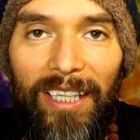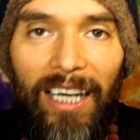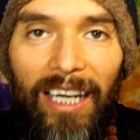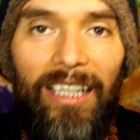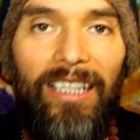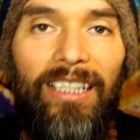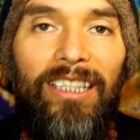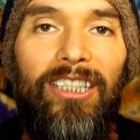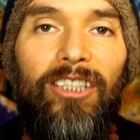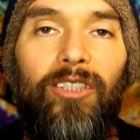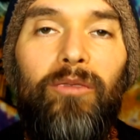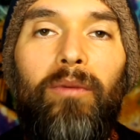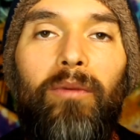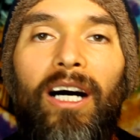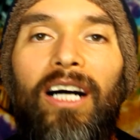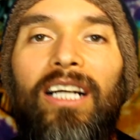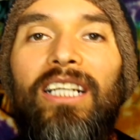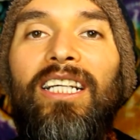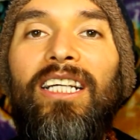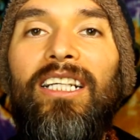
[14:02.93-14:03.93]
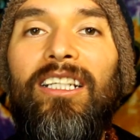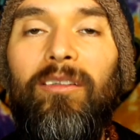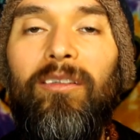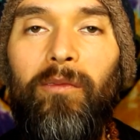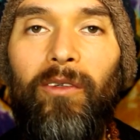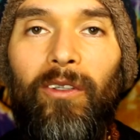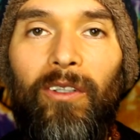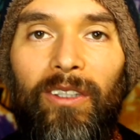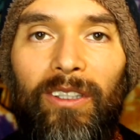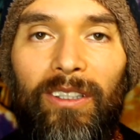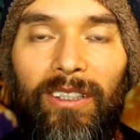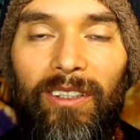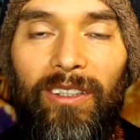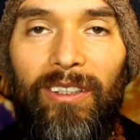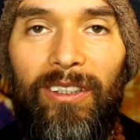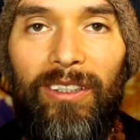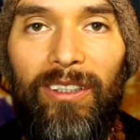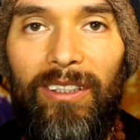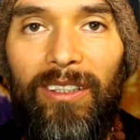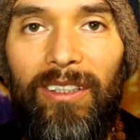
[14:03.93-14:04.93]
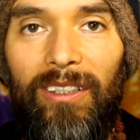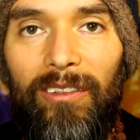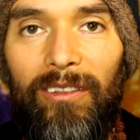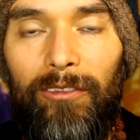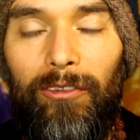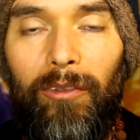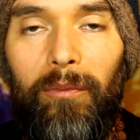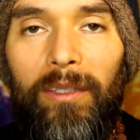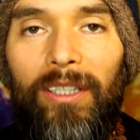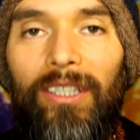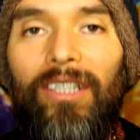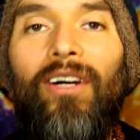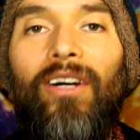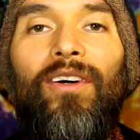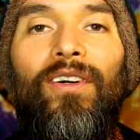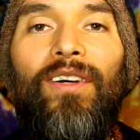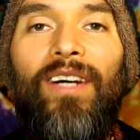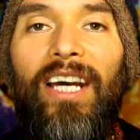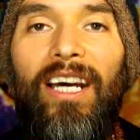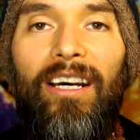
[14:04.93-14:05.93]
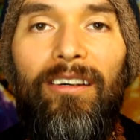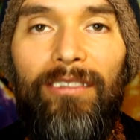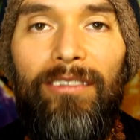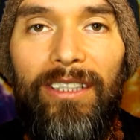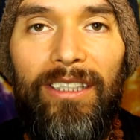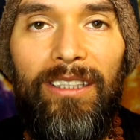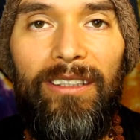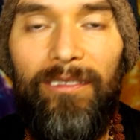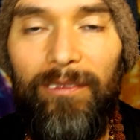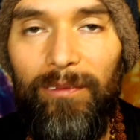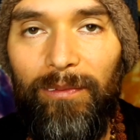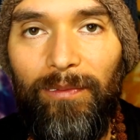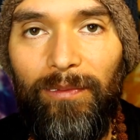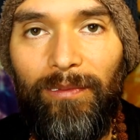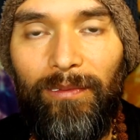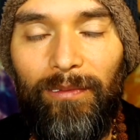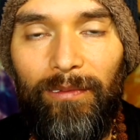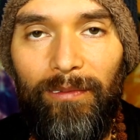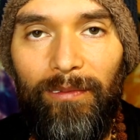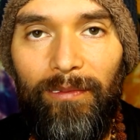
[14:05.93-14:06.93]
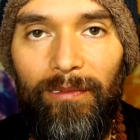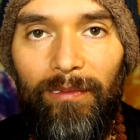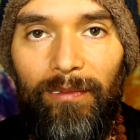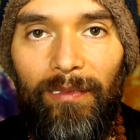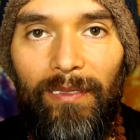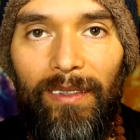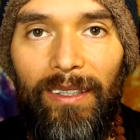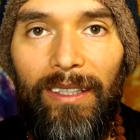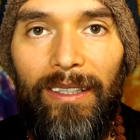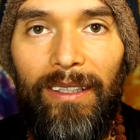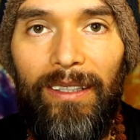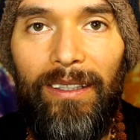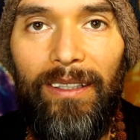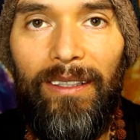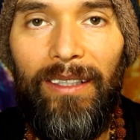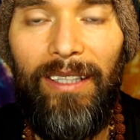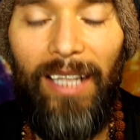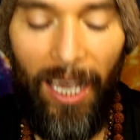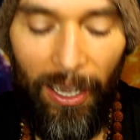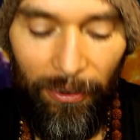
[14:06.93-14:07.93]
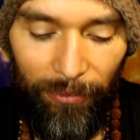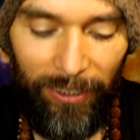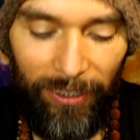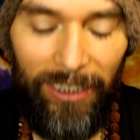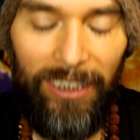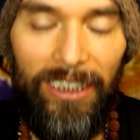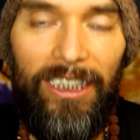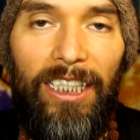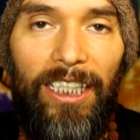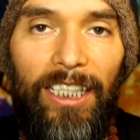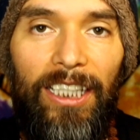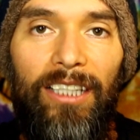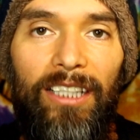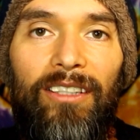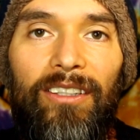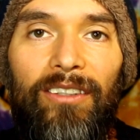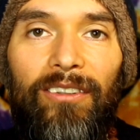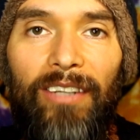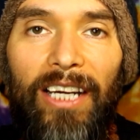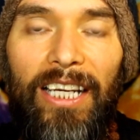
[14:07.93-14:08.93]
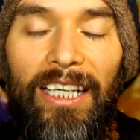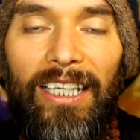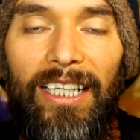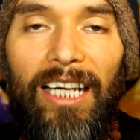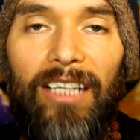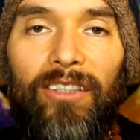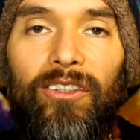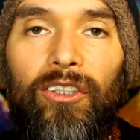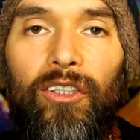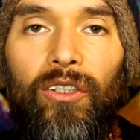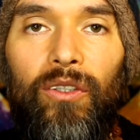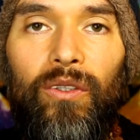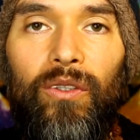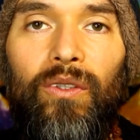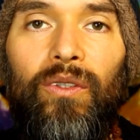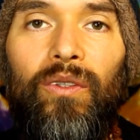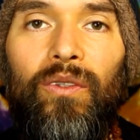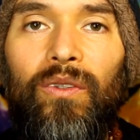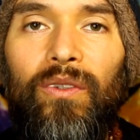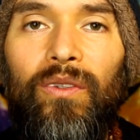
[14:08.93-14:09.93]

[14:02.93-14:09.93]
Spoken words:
not in this body anymore, for me to go to heaven. Heaven is here right now too.